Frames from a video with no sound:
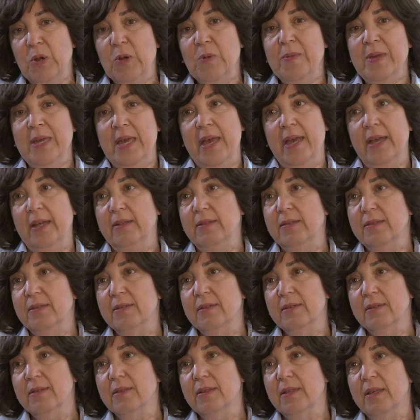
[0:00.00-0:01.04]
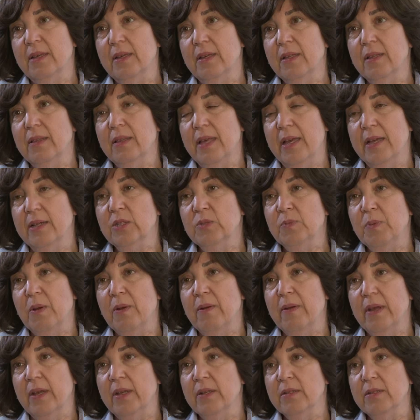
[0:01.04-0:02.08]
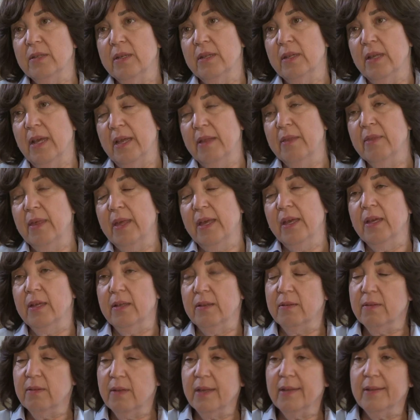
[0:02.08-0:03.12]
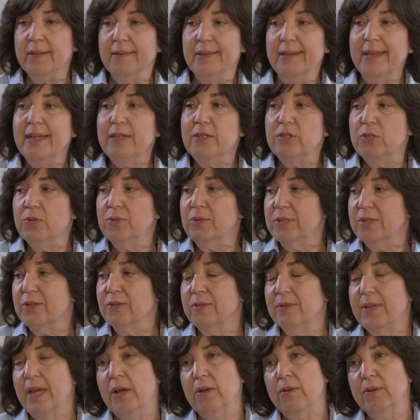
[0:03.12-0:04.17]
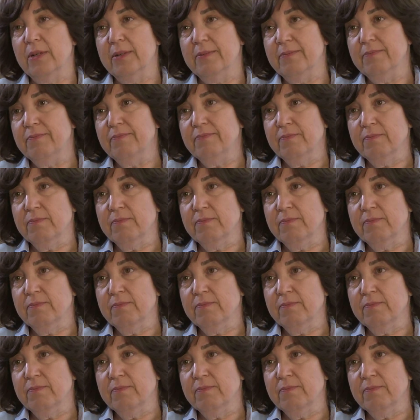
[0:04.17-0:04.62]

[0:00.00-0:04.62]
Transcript: permeates the, the experience, and I think it, it leads to a certain outcome.